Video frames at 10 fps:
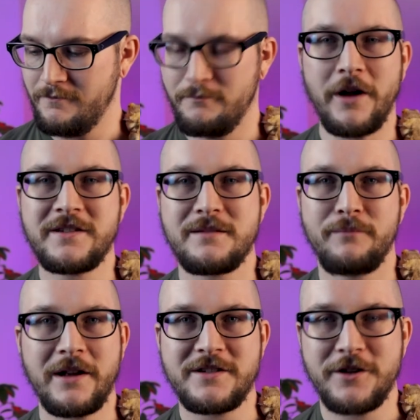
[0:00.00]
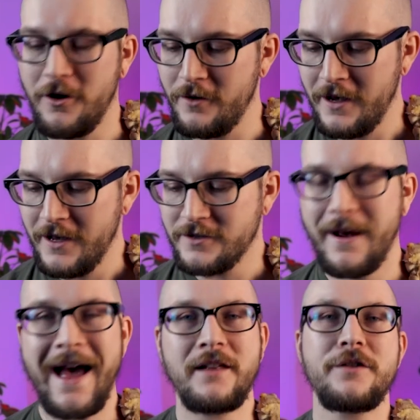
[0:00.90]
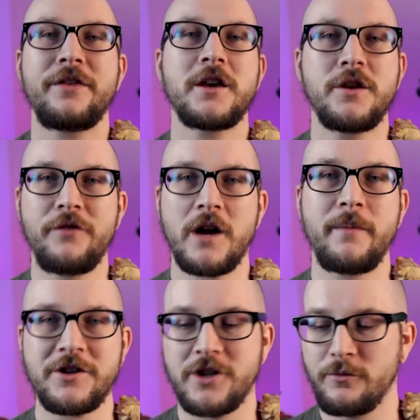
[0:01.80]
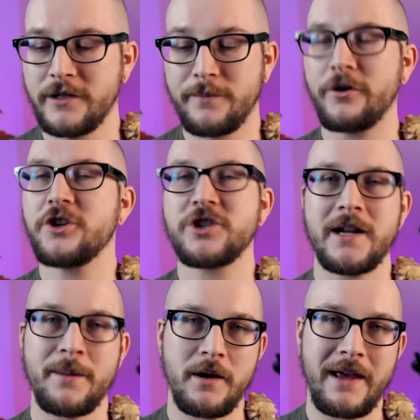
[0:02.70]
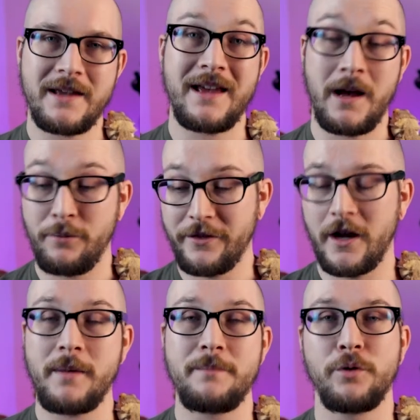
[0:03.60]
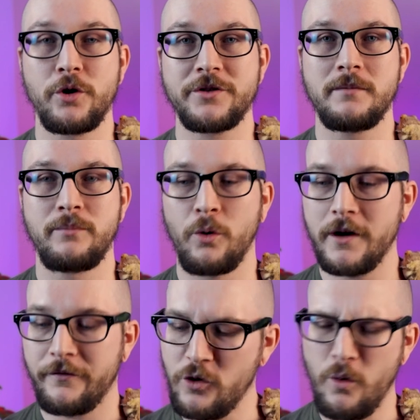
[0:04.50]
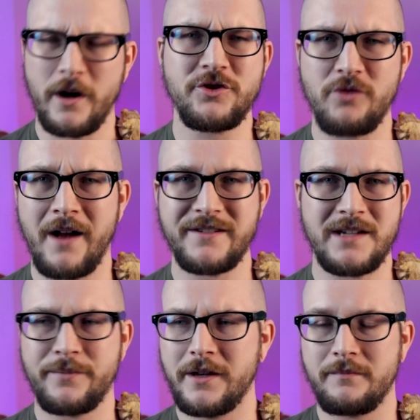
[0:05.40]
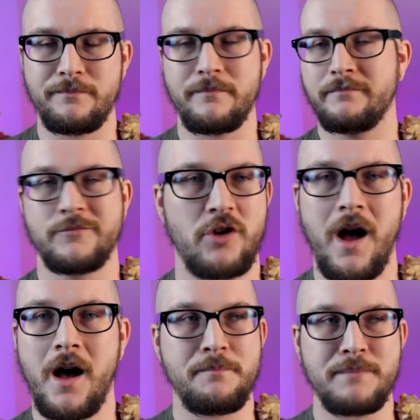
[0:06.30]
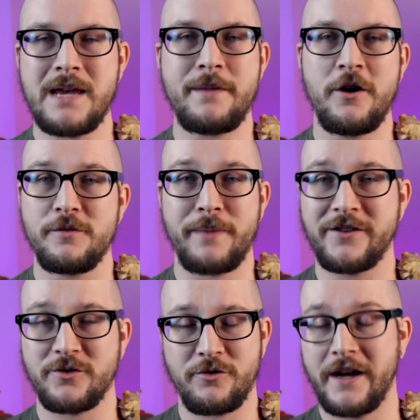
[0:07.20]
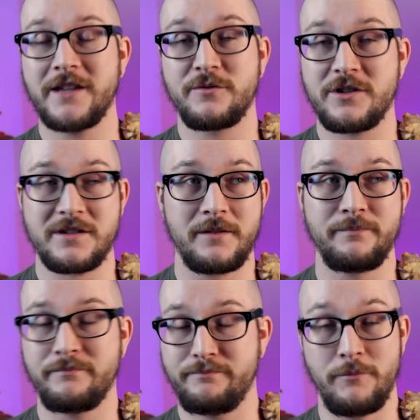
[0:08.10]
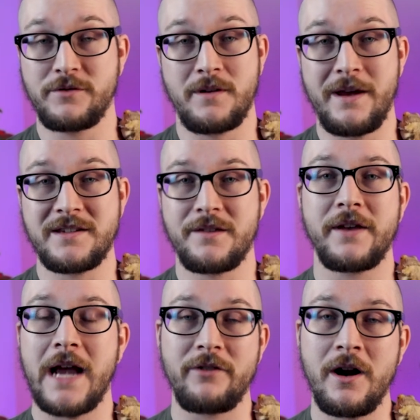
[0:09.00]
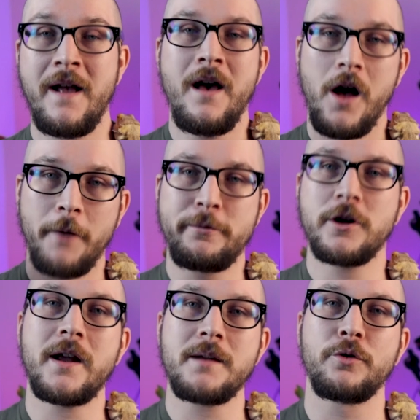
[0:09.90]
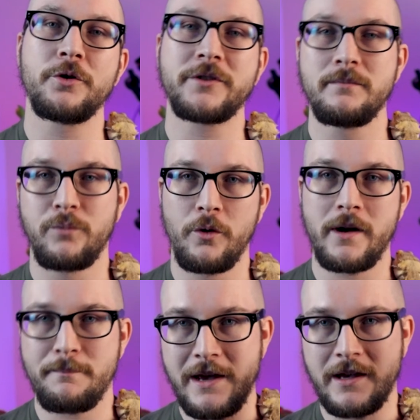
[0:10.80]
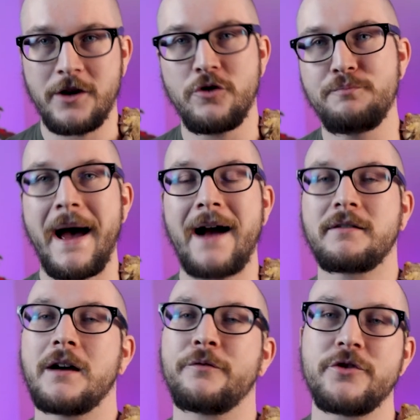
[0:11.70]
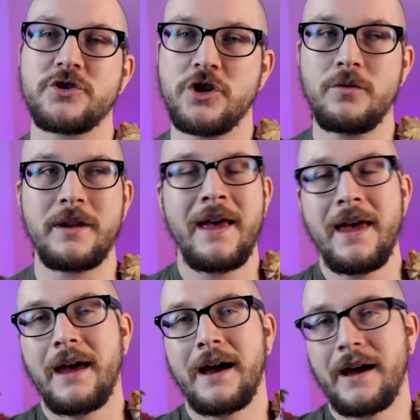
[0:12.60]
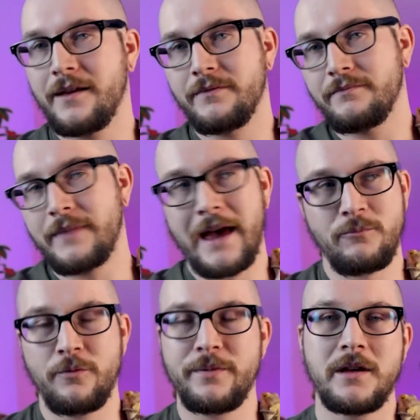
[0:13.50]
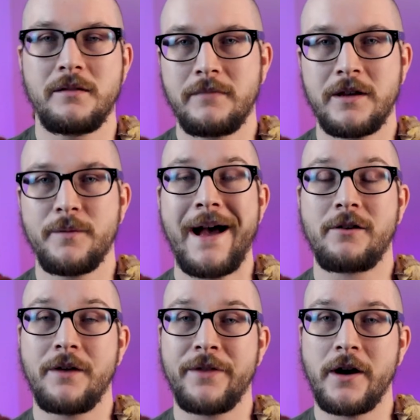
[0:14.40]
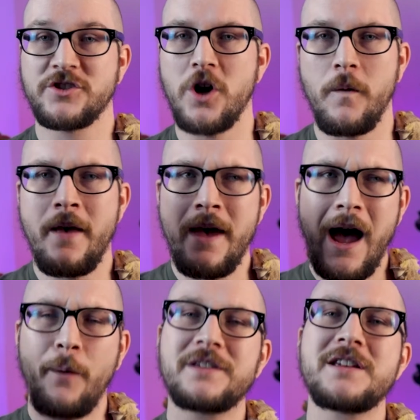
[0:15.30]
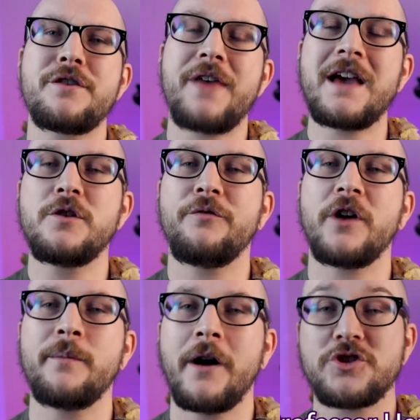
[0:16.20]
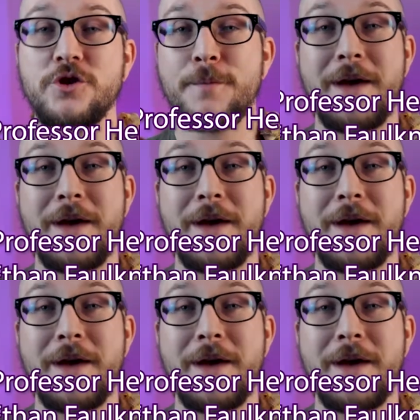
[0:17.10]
months and months ago. So Allie, thank you very much. I really appreciate it. I'm gonna put that on my bulletin board. If you wanna draw something, draw a meme out with pencil crayons, which is the most amazing thing ever. I'll put it on a bulletin board. I'm making a new background for the shoot, and that will be in the background there. So I wanna say thank you very much to the